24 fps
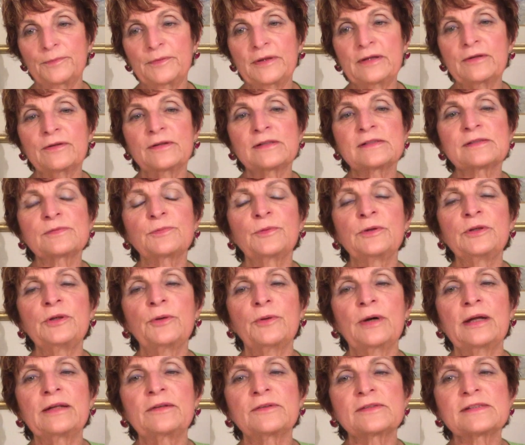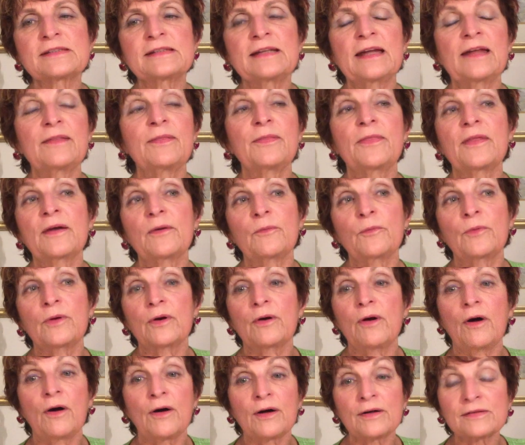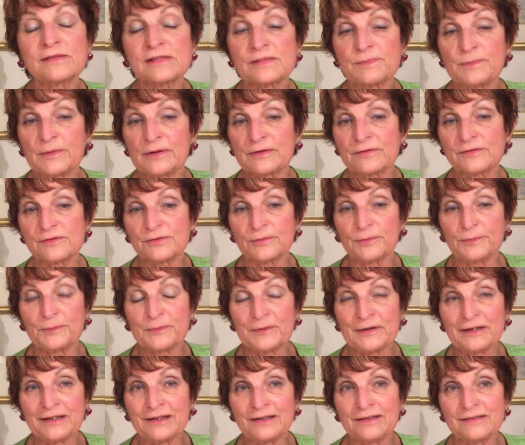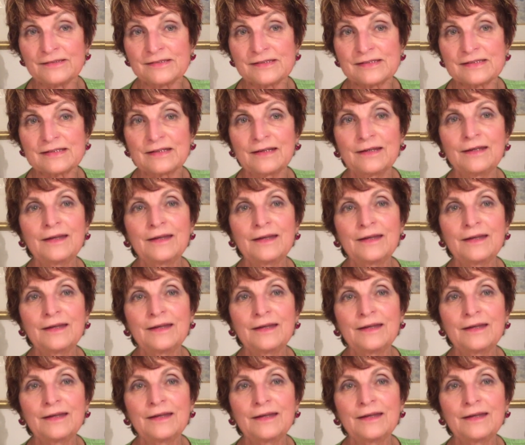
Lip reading: because when you understand that we're all spiritual beings,